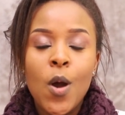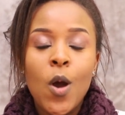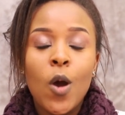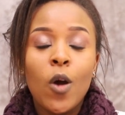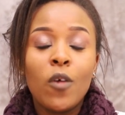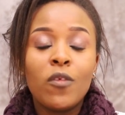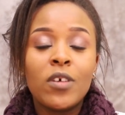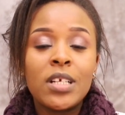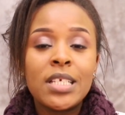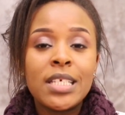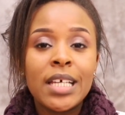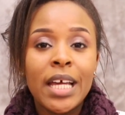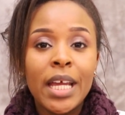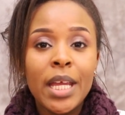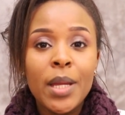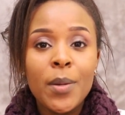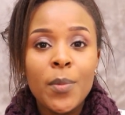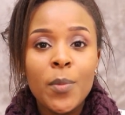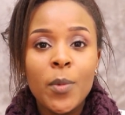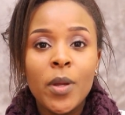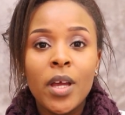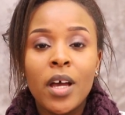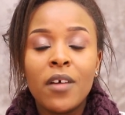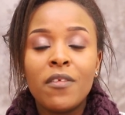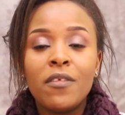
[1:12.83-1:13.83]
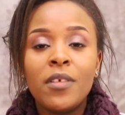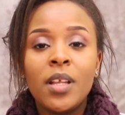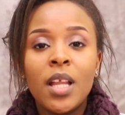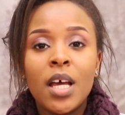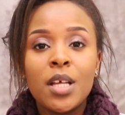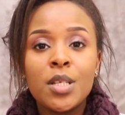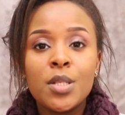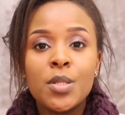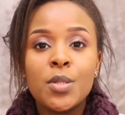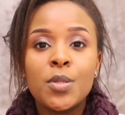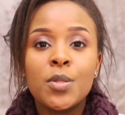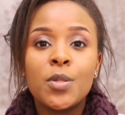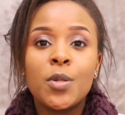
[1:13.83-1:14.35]
Over time, we have
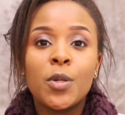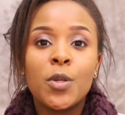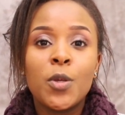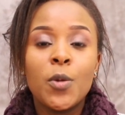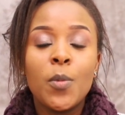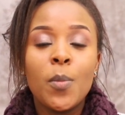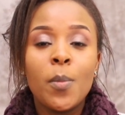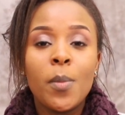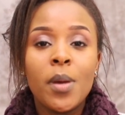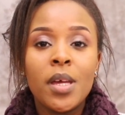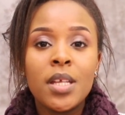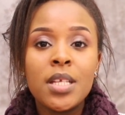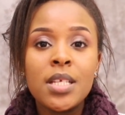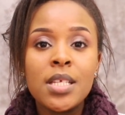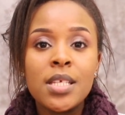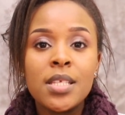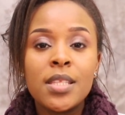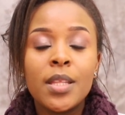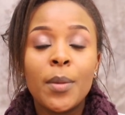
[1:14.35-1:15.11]
learned to document